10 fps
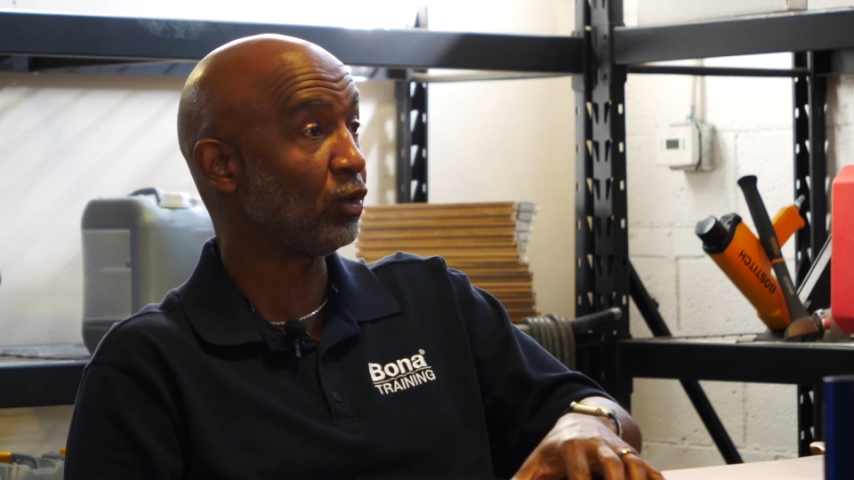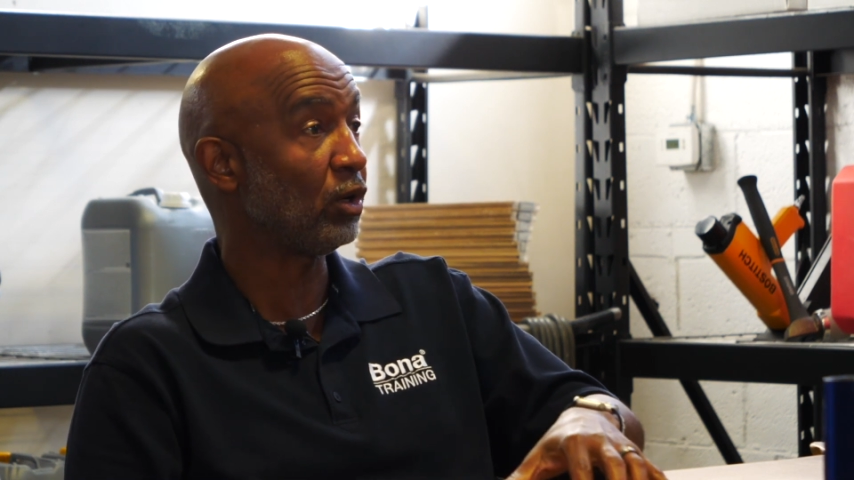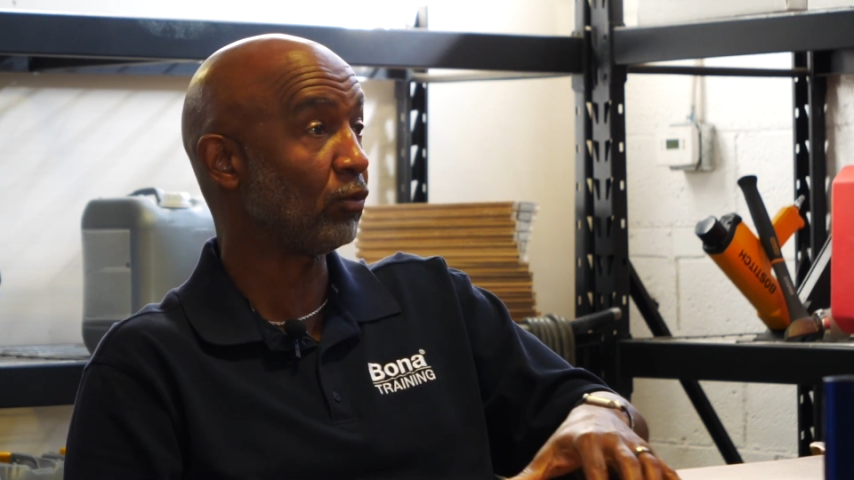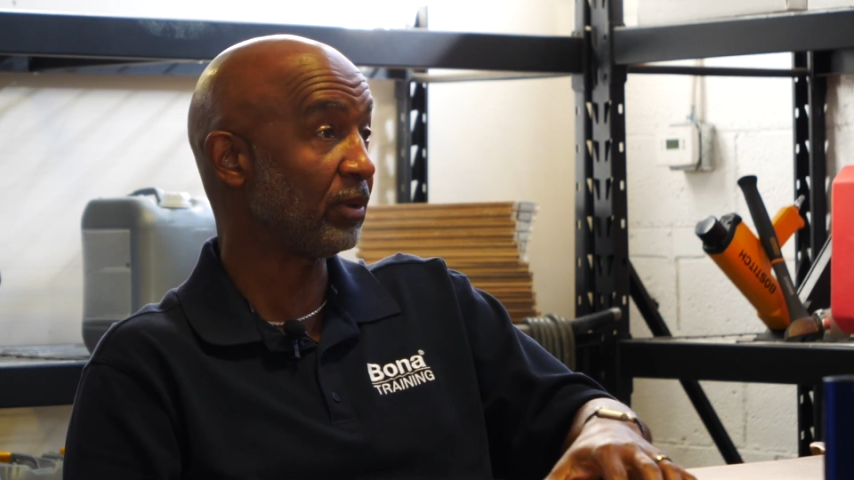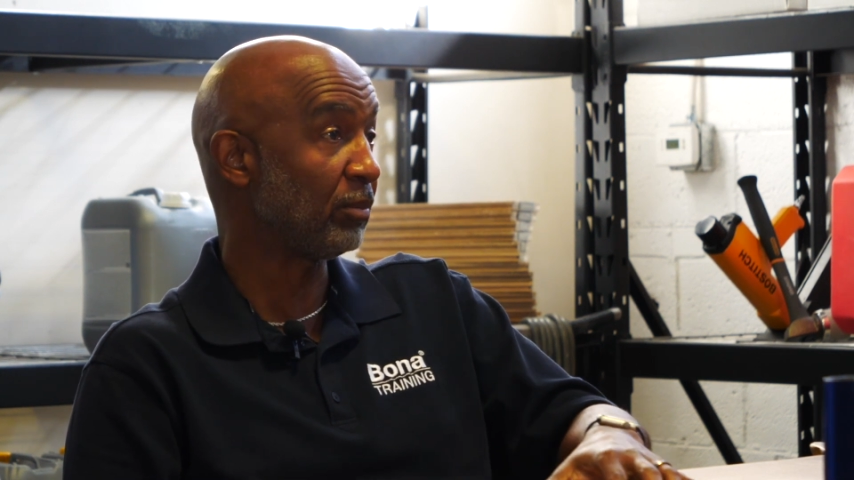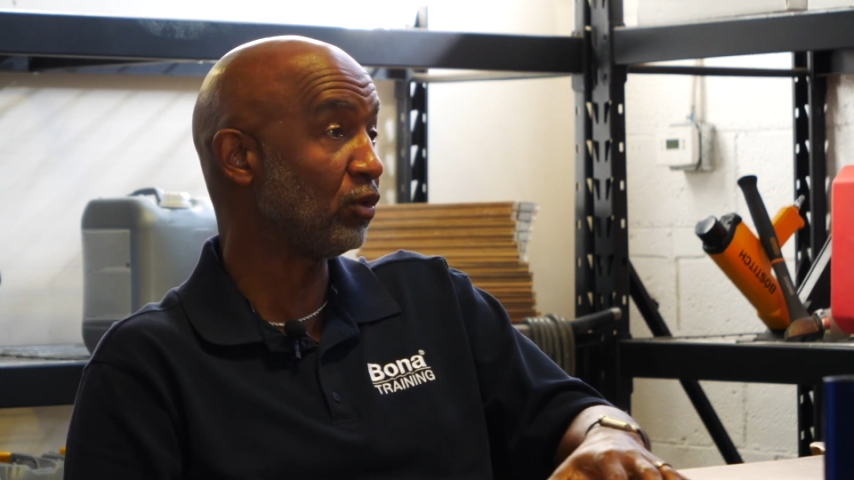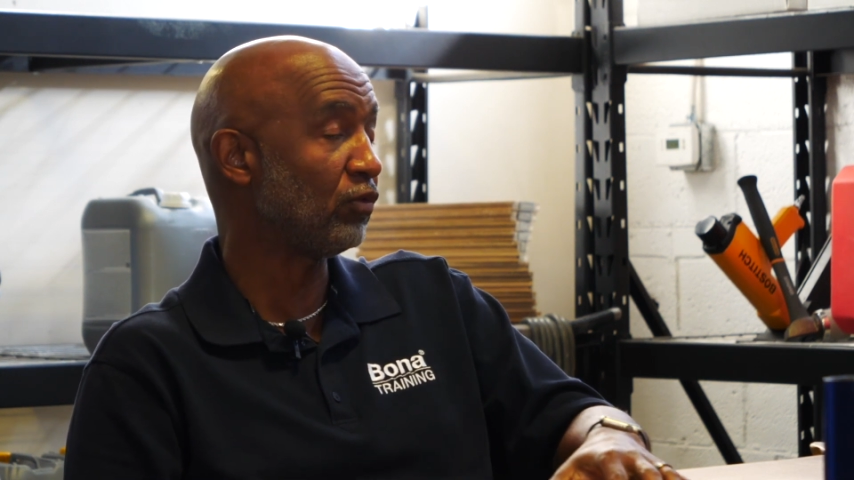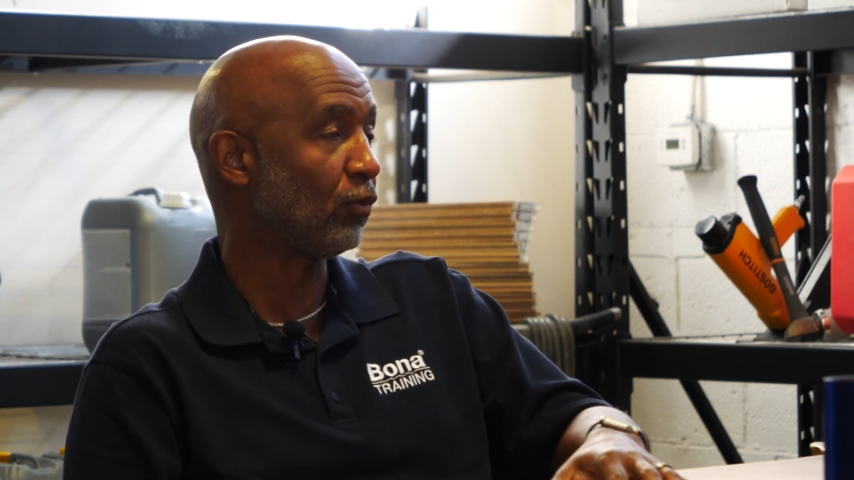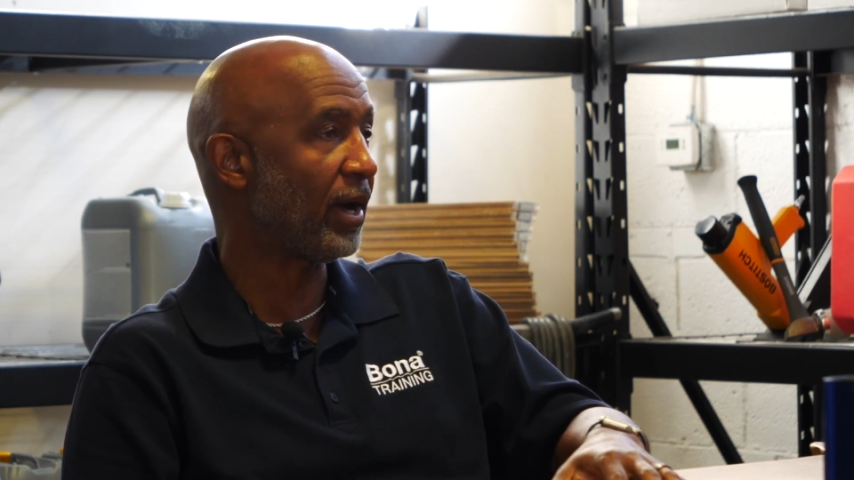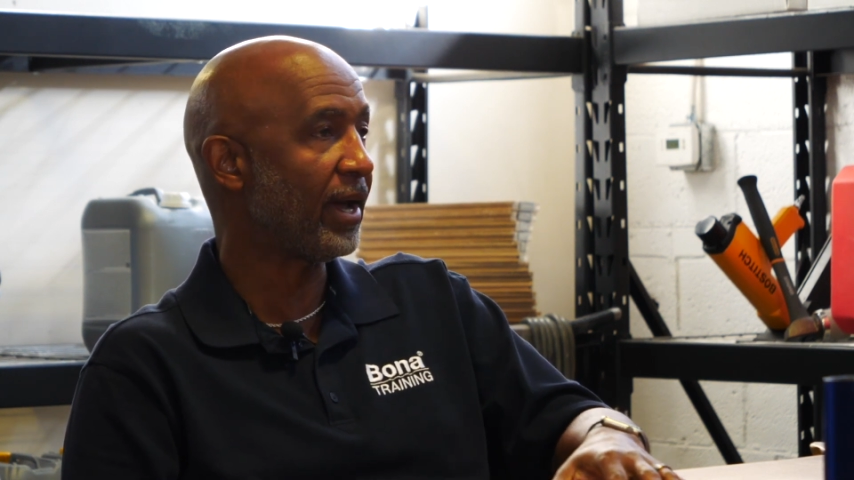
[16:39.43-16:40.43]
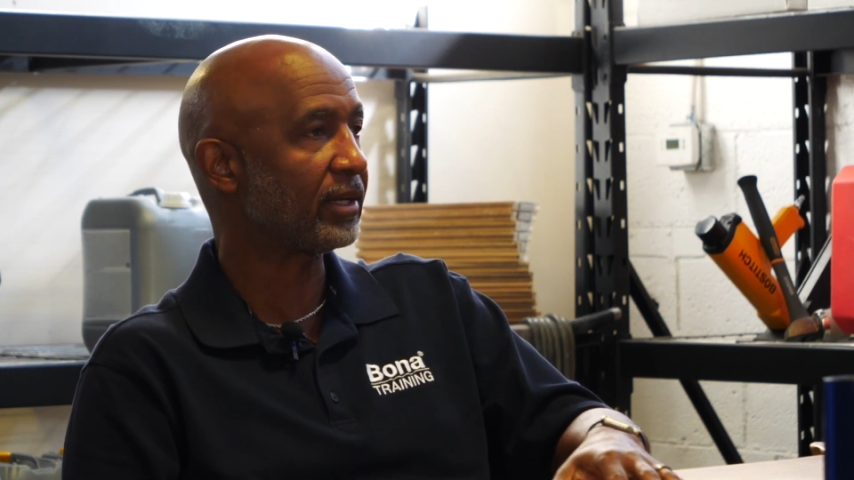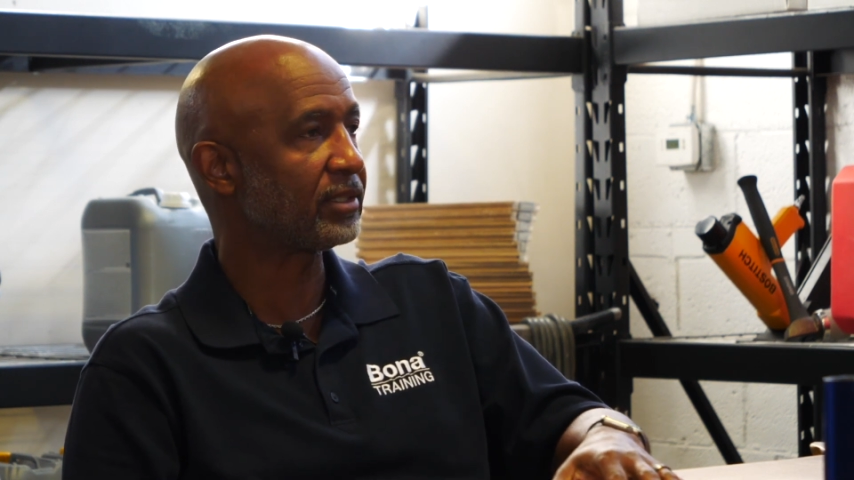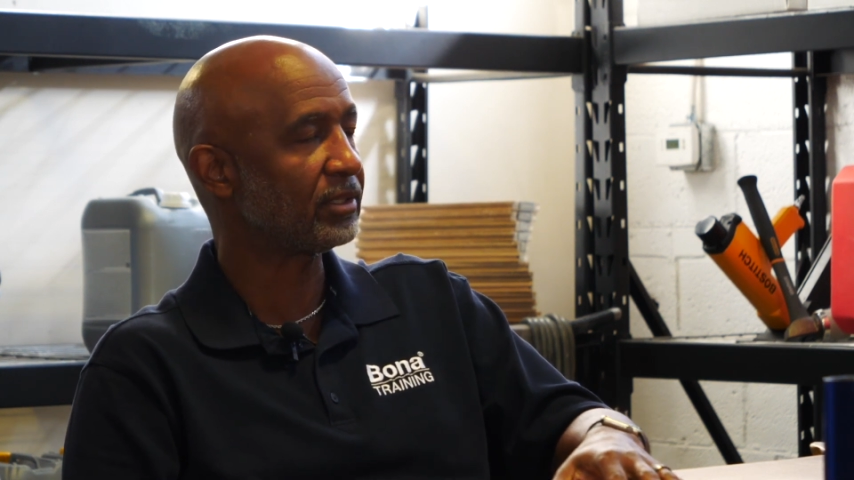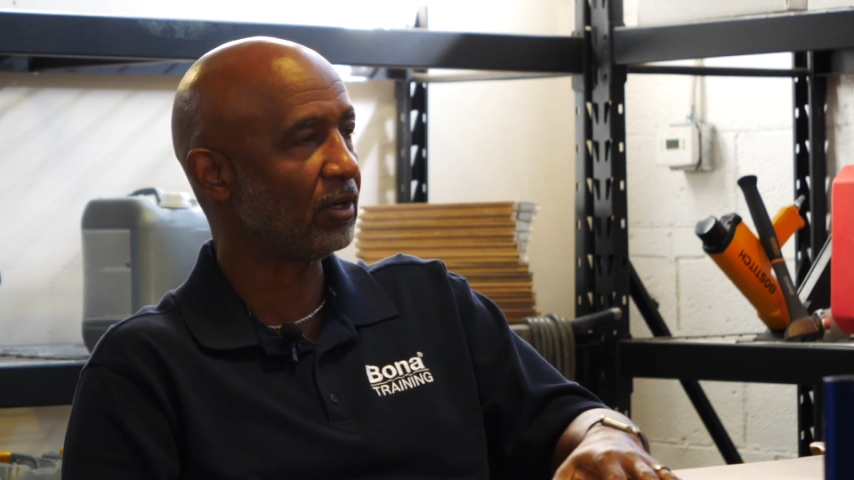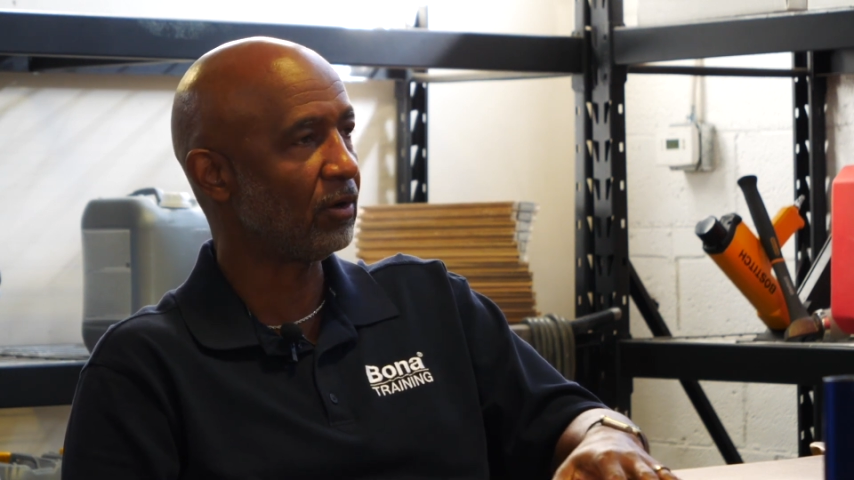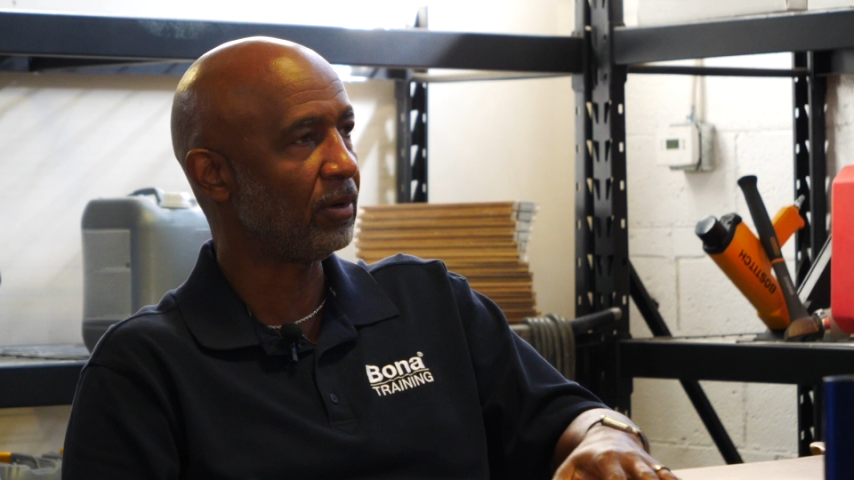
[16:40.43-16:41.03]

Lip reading: will remove wax. So